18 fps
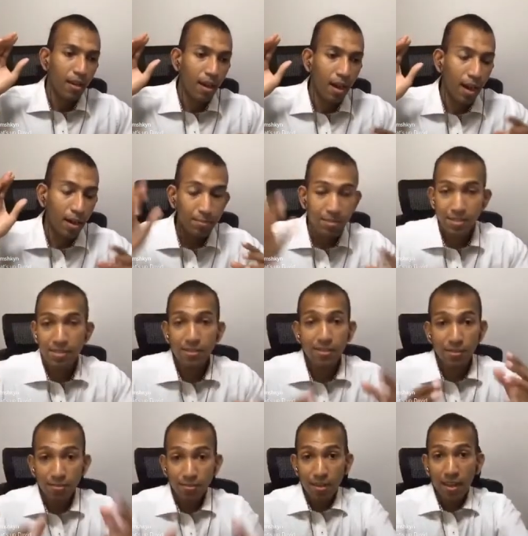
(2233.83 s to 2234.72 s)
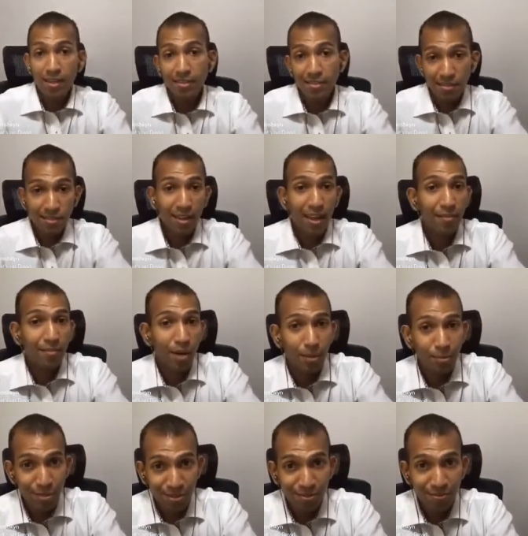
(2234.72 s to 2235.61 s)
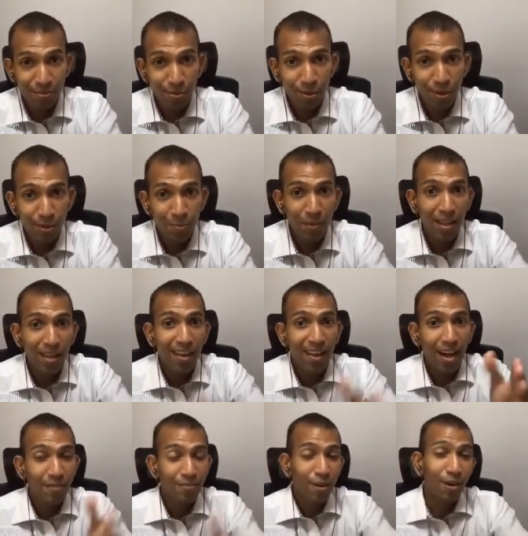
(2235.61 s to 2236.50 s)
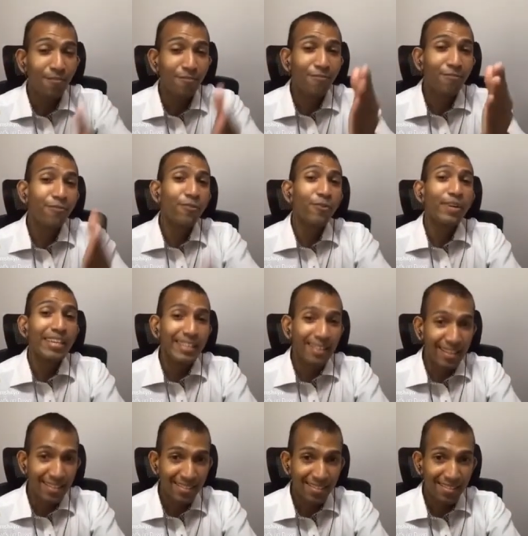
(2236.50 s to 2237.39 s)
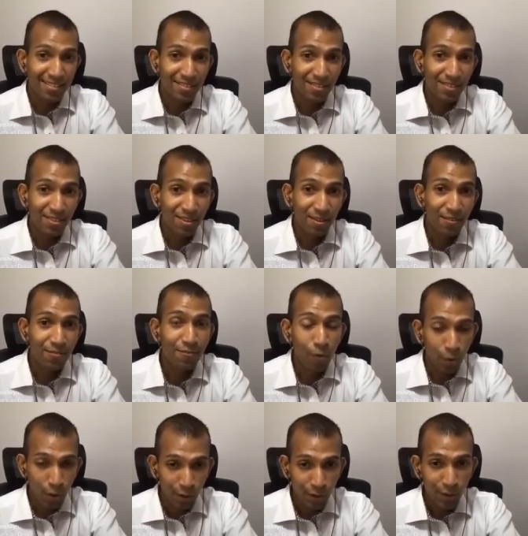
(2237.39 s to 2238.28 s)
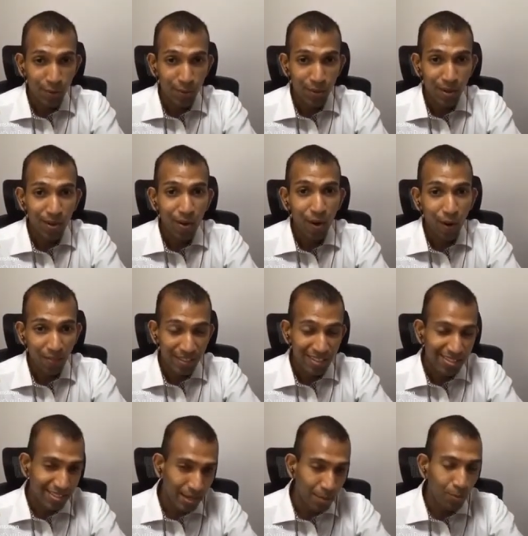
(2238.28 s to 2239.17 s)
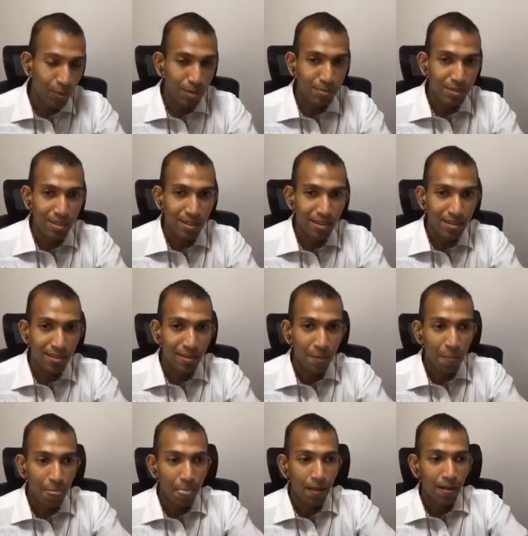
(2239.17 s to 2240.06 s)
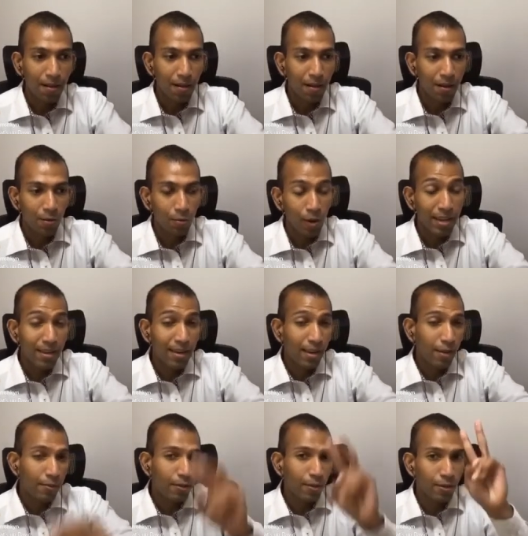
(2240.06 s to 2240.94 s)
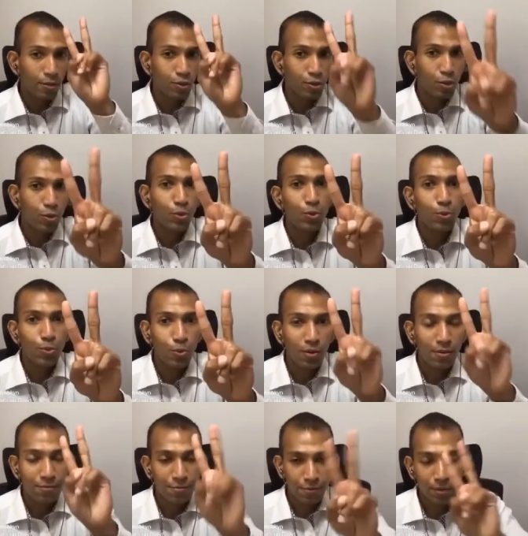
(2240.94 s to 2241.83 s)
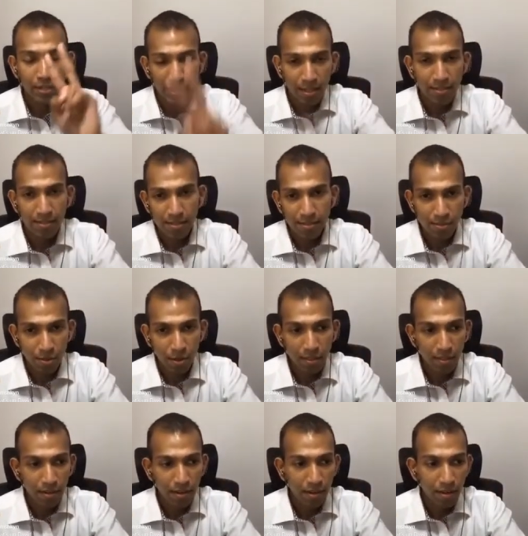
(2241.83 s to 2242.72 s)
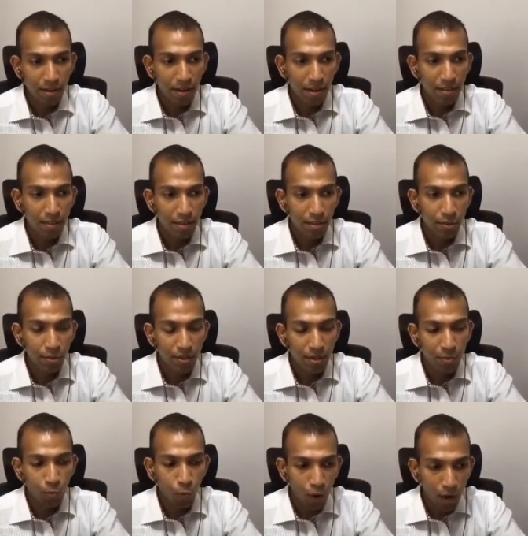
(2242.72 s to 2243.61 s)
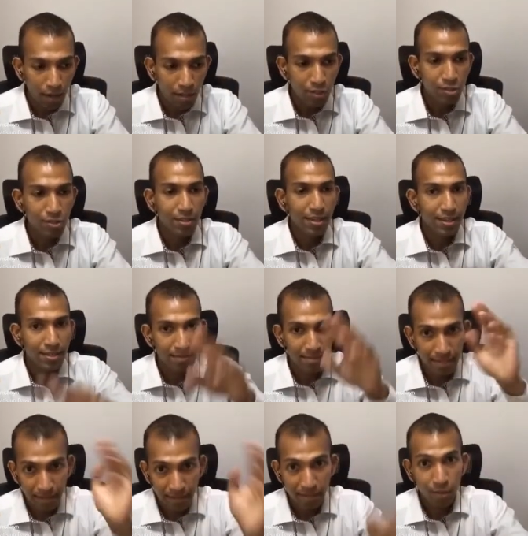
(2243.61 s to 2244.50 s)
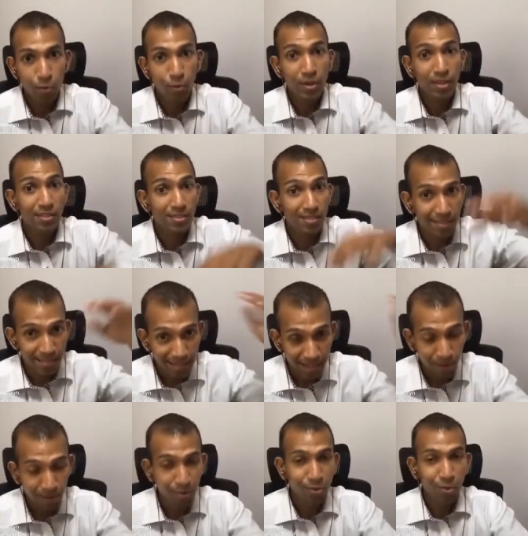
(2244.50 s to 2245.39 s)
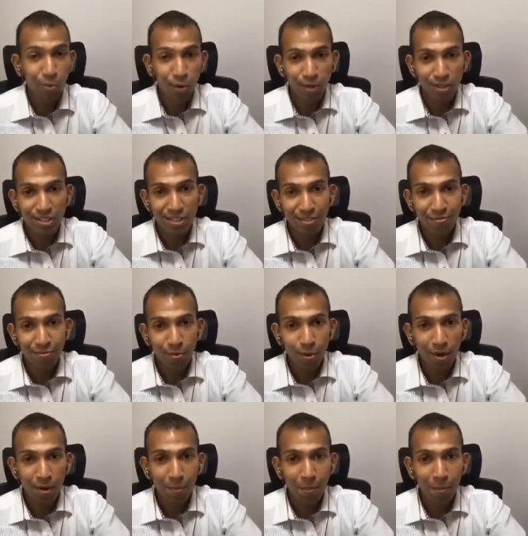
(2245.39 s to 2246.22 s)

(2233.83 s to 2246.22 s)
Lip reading: I still have options for you. I've got free lessons for you on the same website. Right now, there are 2 free lessons on there that you can watch and take the quiz and download the worksheet for.